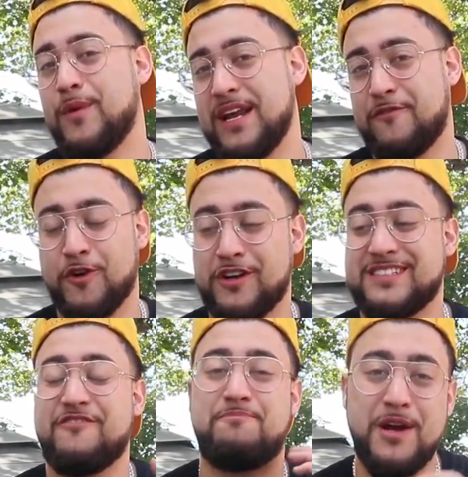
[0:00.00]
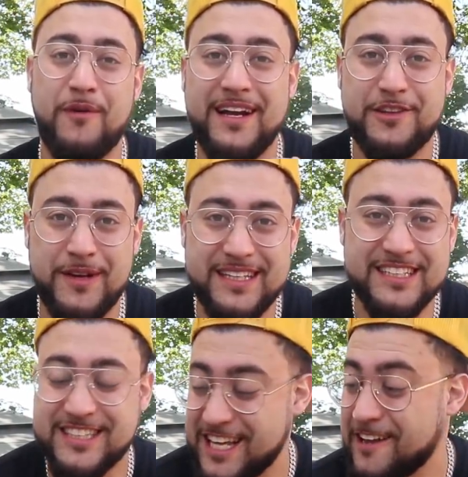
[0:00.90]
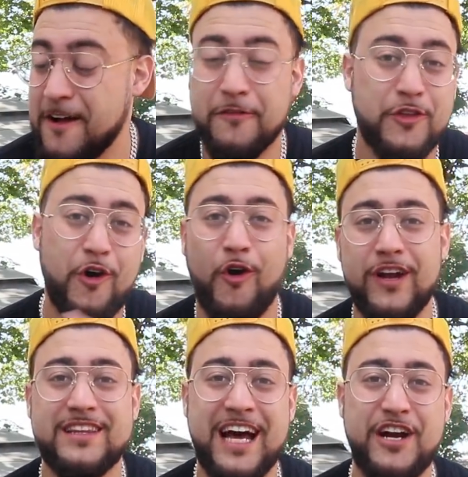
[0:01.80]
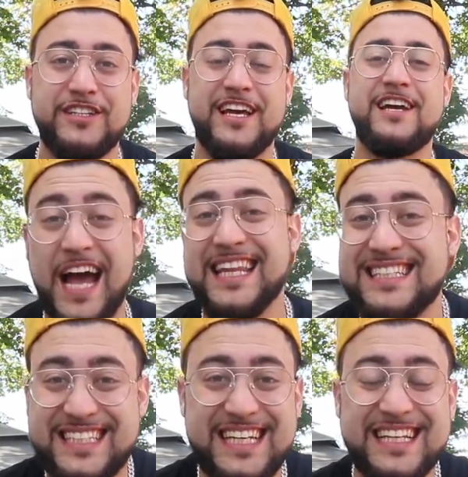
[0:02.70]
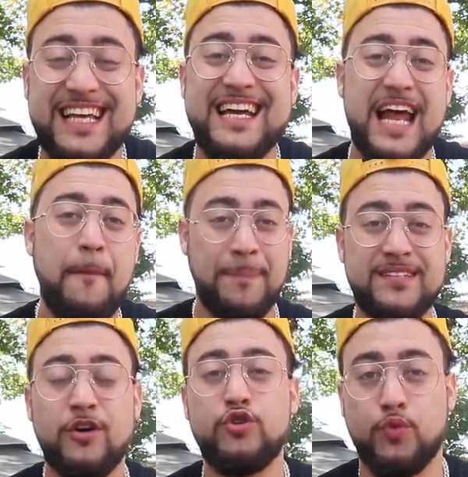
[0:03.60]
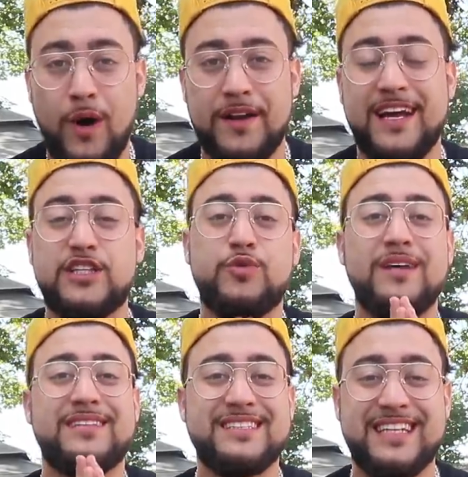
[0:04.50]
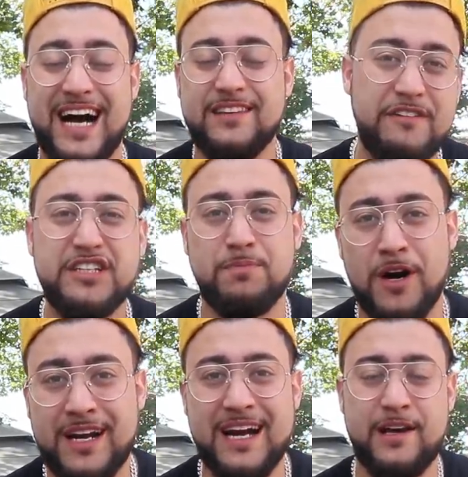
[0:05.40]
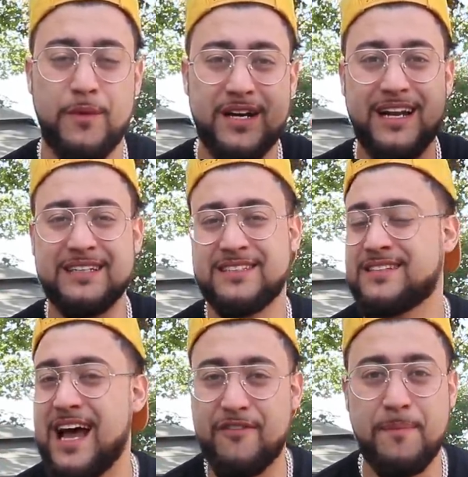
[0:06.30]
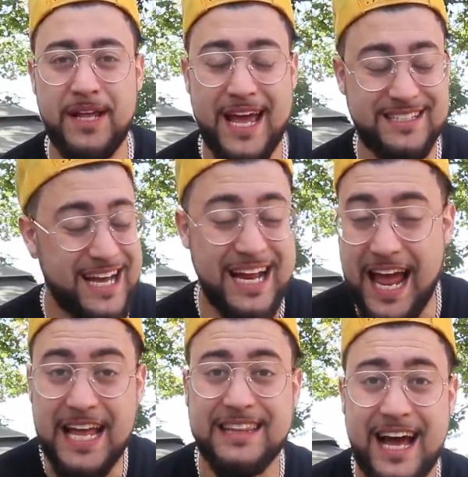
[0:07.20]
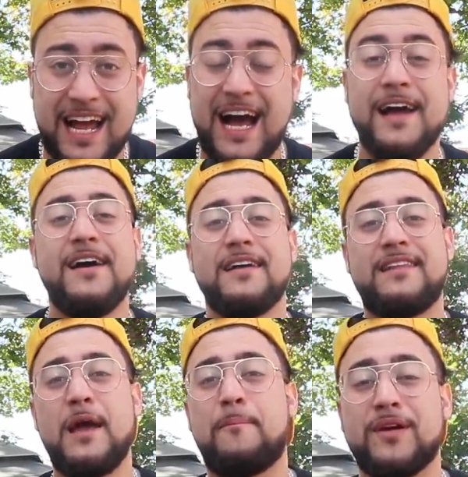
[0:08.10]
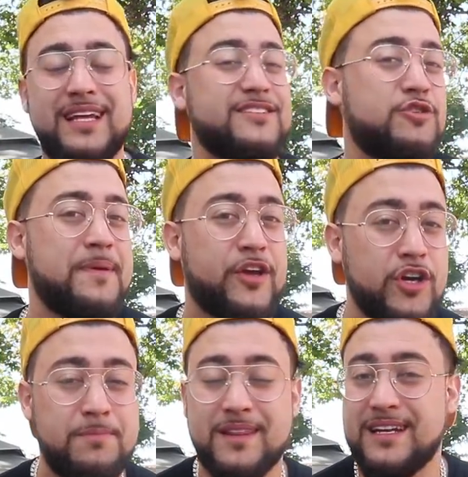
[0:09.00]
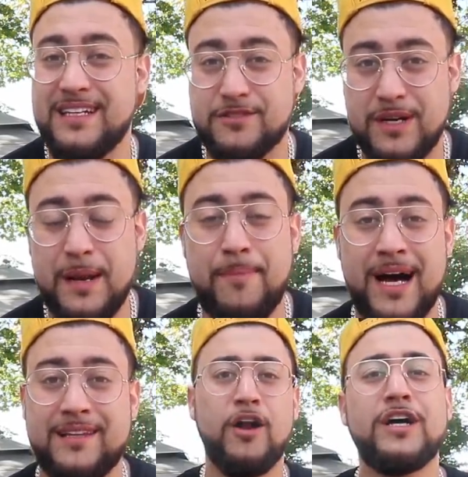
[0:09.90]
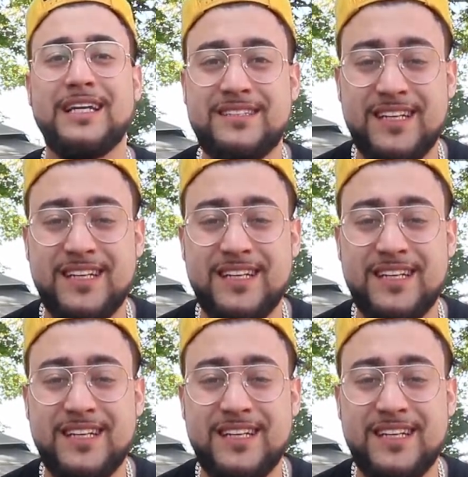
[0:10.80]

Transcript: waiting for, because I've been wanting to eat this thing the whole entire day, and I seen it in episode 1. It's when this guy, very smart guy that wears glasses that everybody hates, I hate that guy, that he pretends to be good but then he's really bad. But look at this